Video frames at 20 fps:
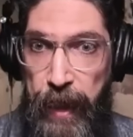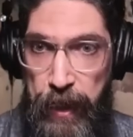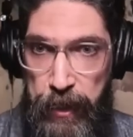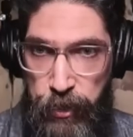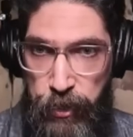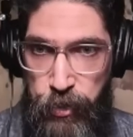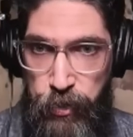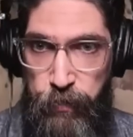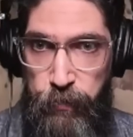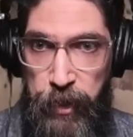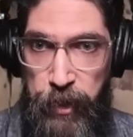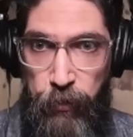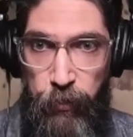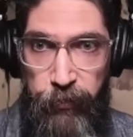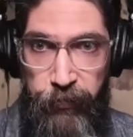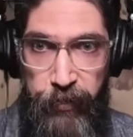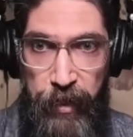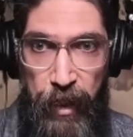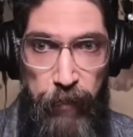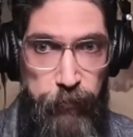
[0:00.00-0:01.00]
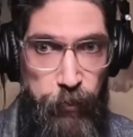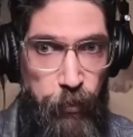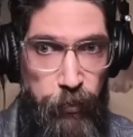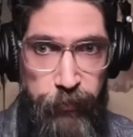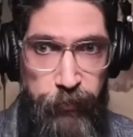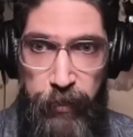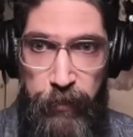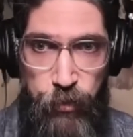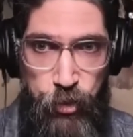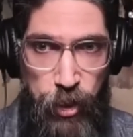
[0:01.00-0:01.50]
edge because they have
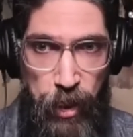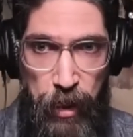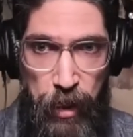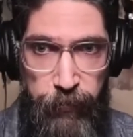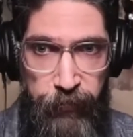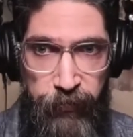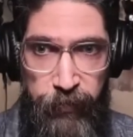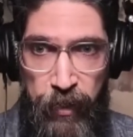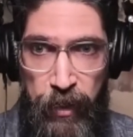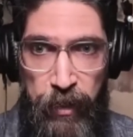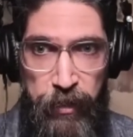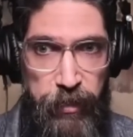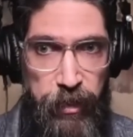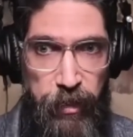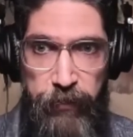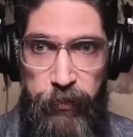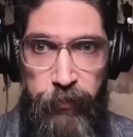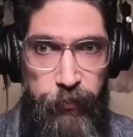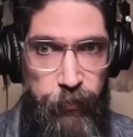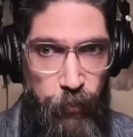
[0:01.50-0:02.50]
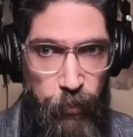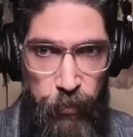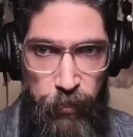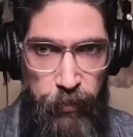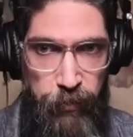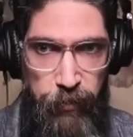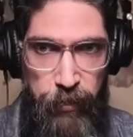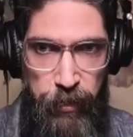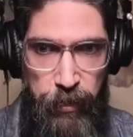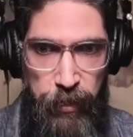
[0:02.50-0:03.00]
lost their jobs. There is
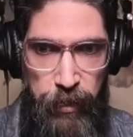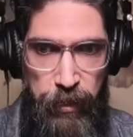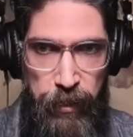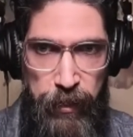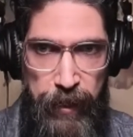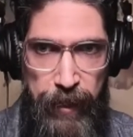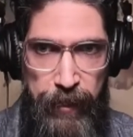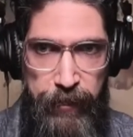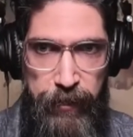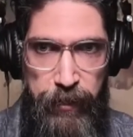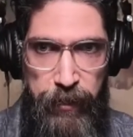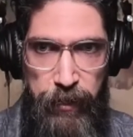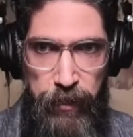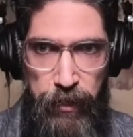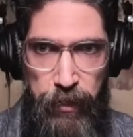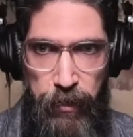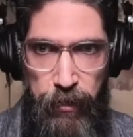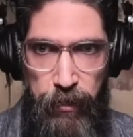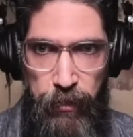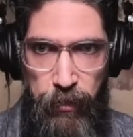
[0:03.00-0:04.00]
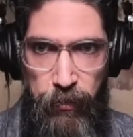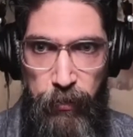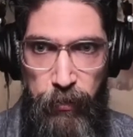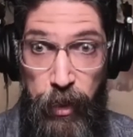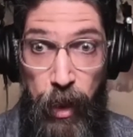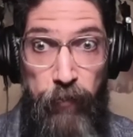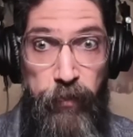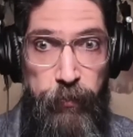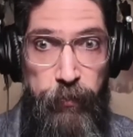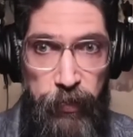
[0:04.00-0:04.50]
no any
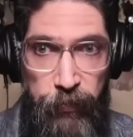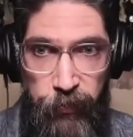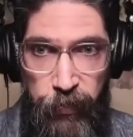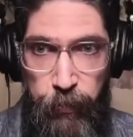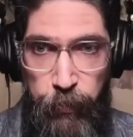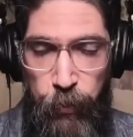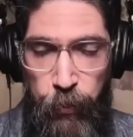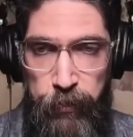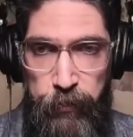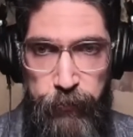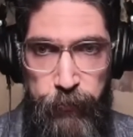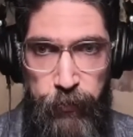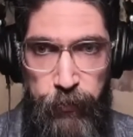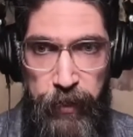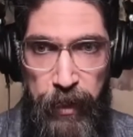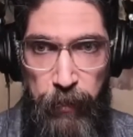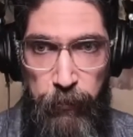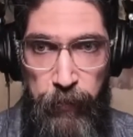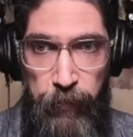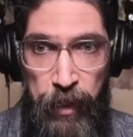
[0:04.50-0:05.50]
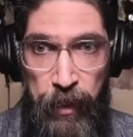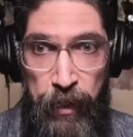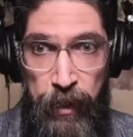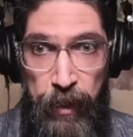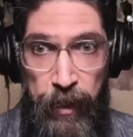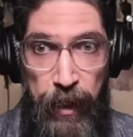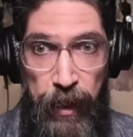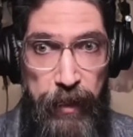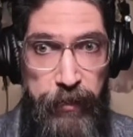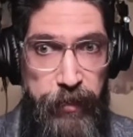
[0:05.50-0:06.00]
government support for them,
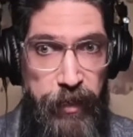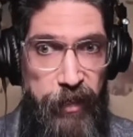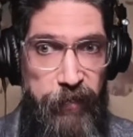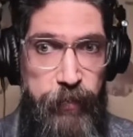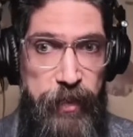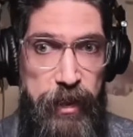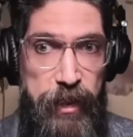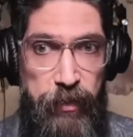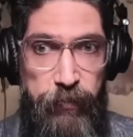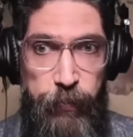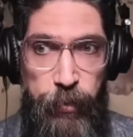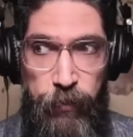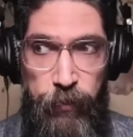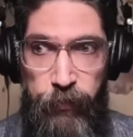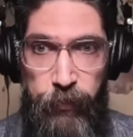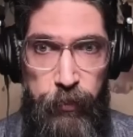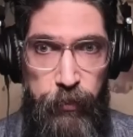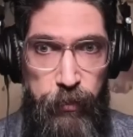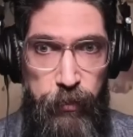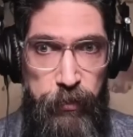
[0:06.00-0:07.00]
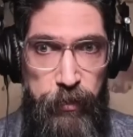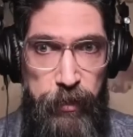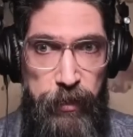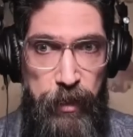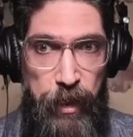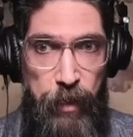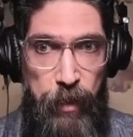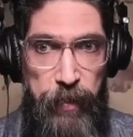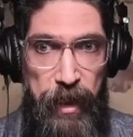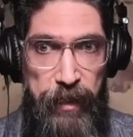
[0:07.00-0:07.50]
and they are being persecuted
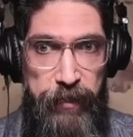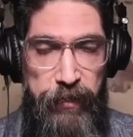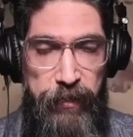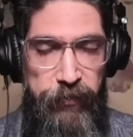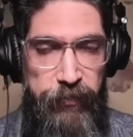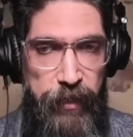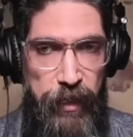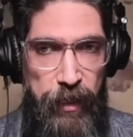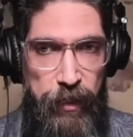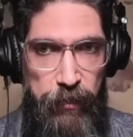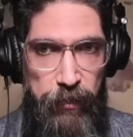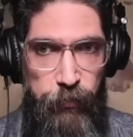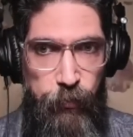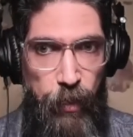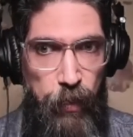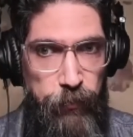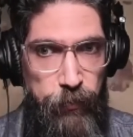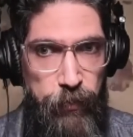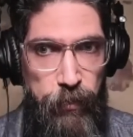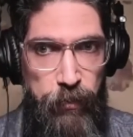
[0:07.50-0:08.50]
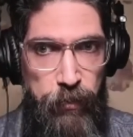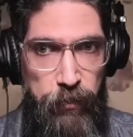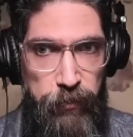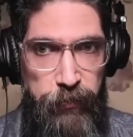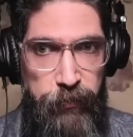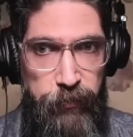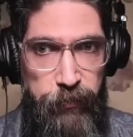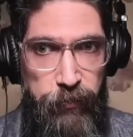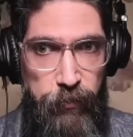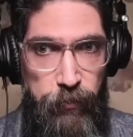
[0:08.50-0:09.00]
now by these gangs. So of
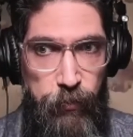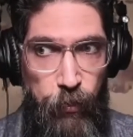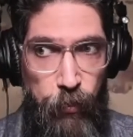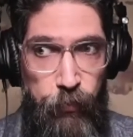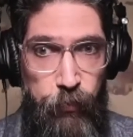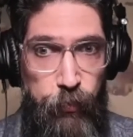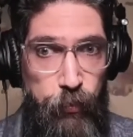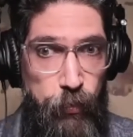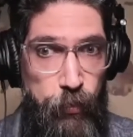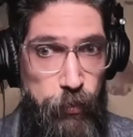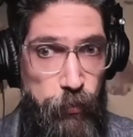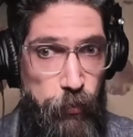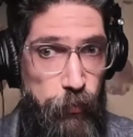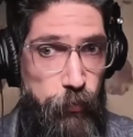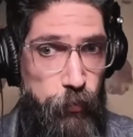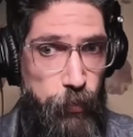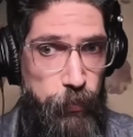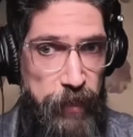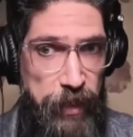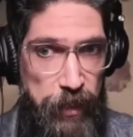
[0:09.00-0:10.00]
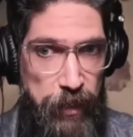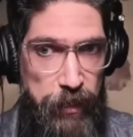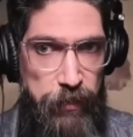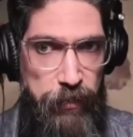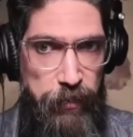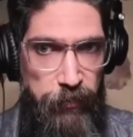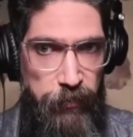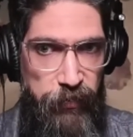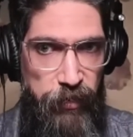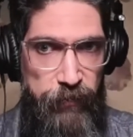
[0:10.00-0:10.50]
course, those who used to be in
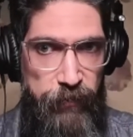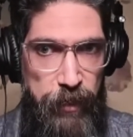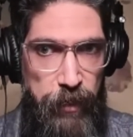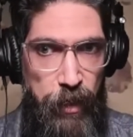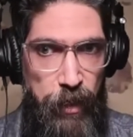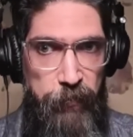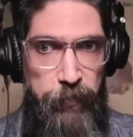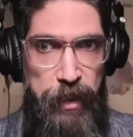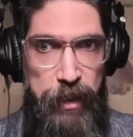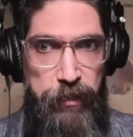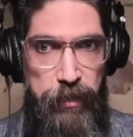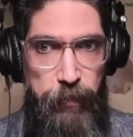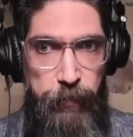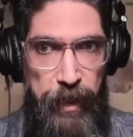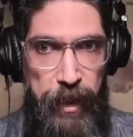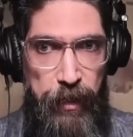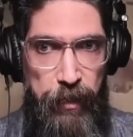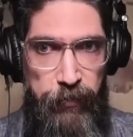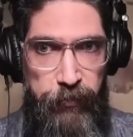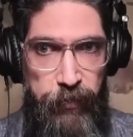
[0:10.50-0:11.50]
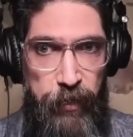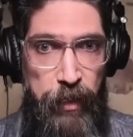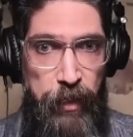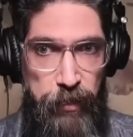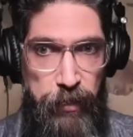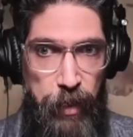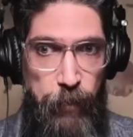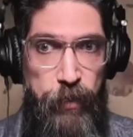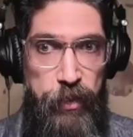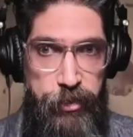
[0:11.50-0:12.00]
the Syrian army in the past,
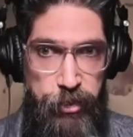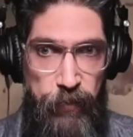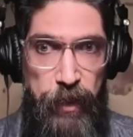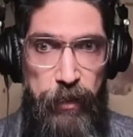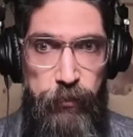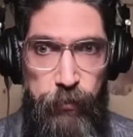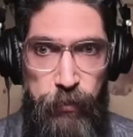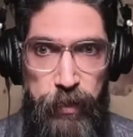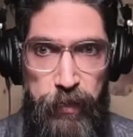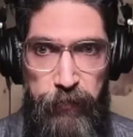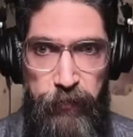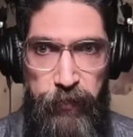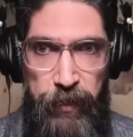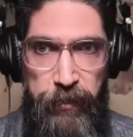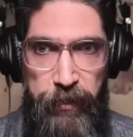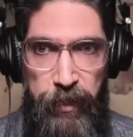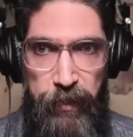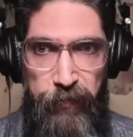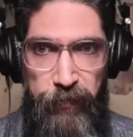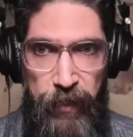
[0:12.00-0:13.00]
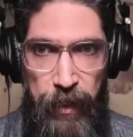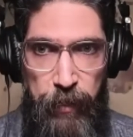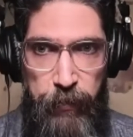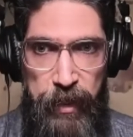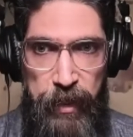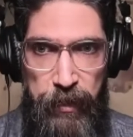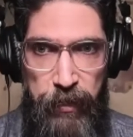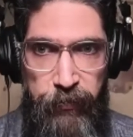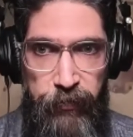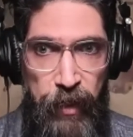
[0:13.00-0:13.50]
they will try to defend their
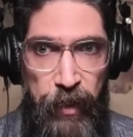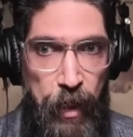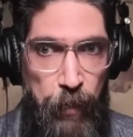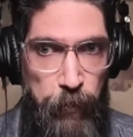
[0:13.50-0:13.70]
families.